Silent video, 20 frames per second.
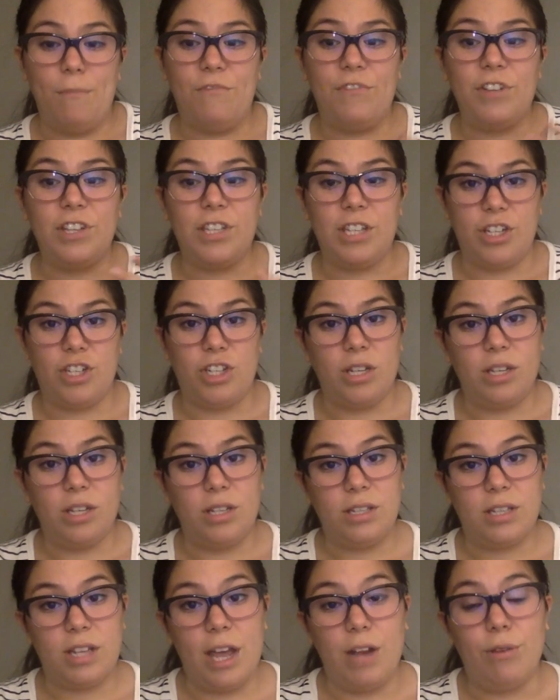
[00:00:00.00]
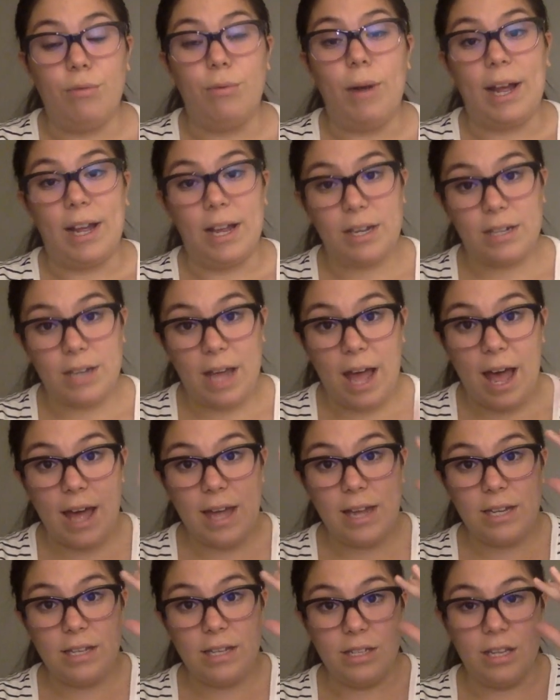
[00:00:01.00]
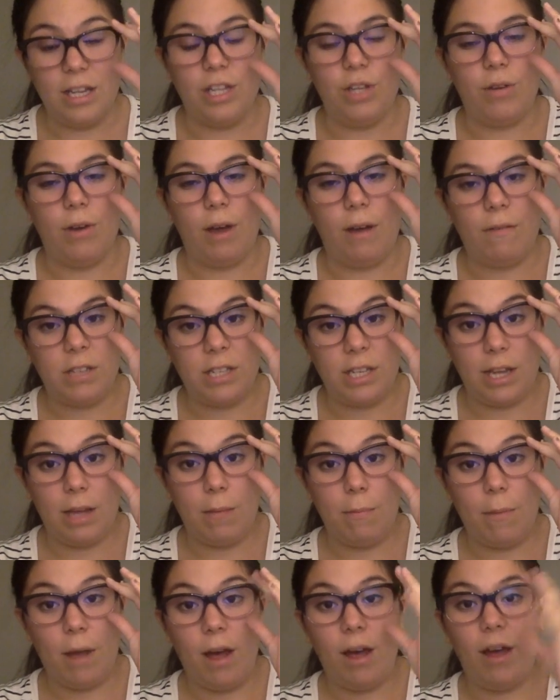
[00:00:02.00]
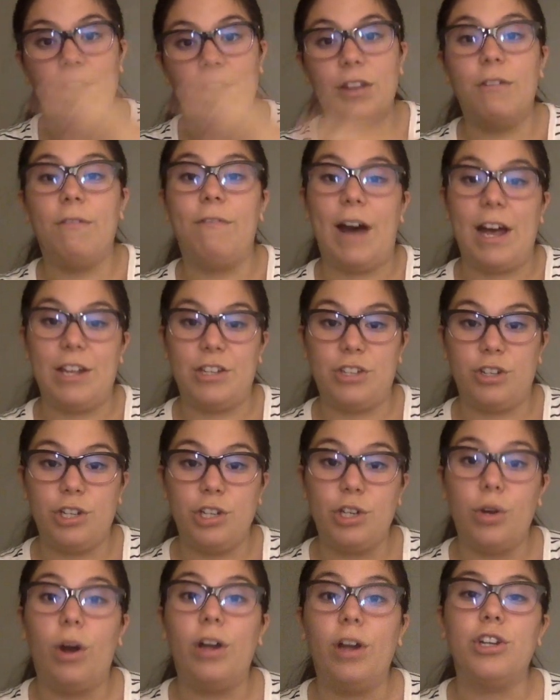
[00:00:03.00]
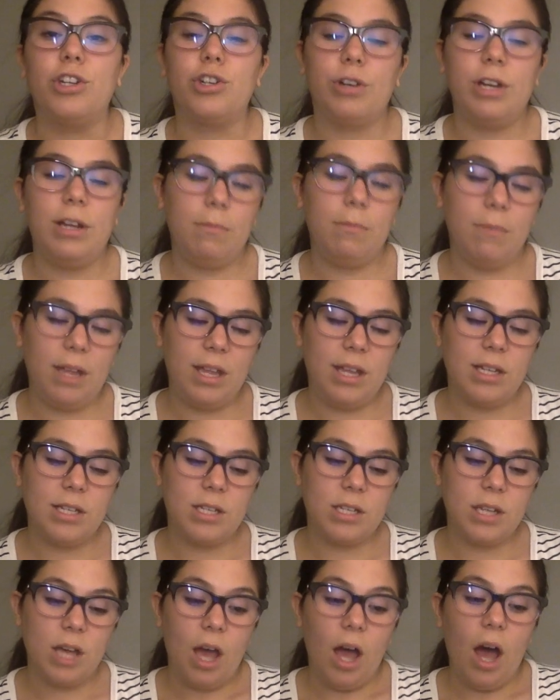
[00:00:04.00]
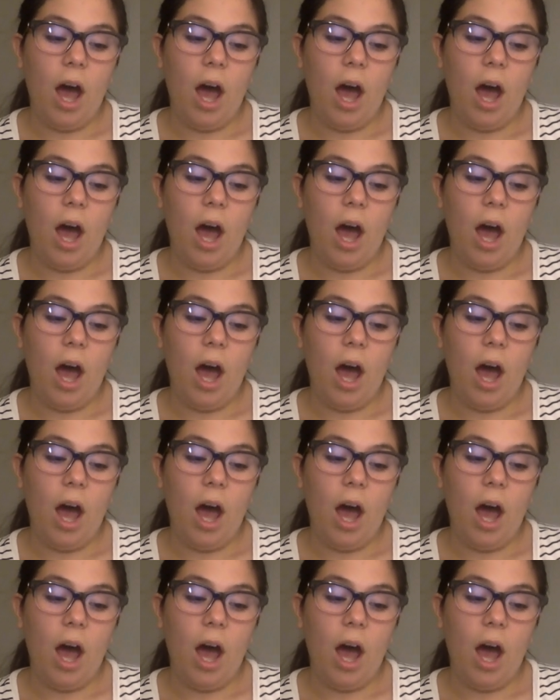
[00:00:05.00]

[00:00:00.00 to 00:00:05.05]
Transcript: physicians can recognize that you have CML and the faster you go on treatment,